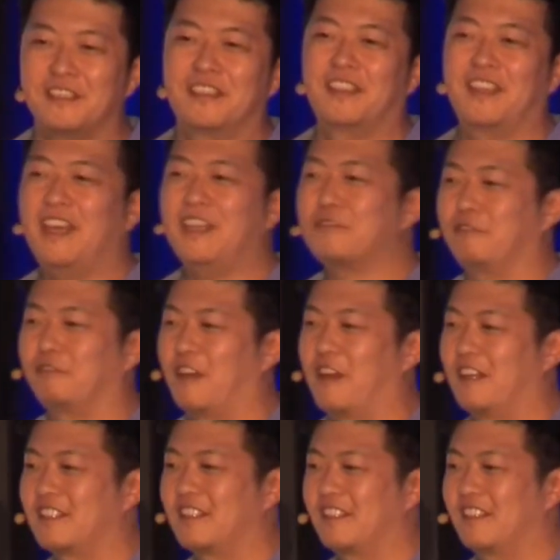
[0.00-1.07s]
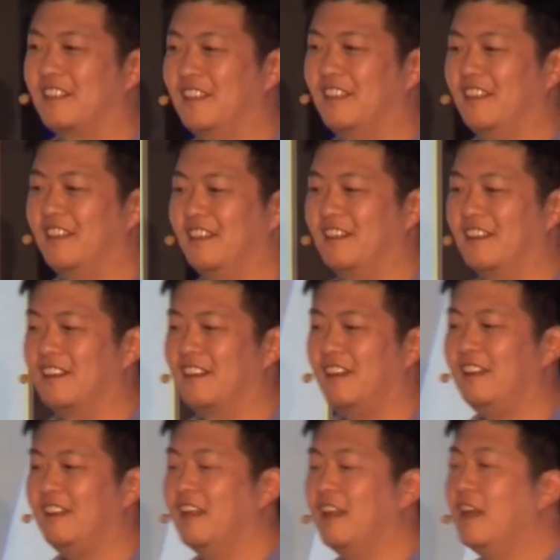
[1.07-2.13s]
catchphrase, right?
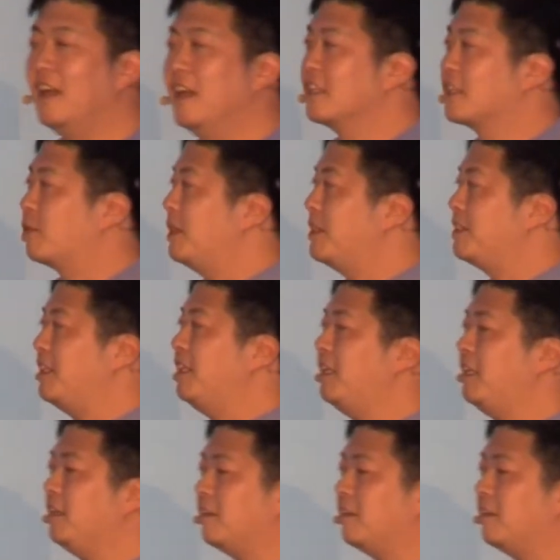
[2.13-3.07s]
So we see here,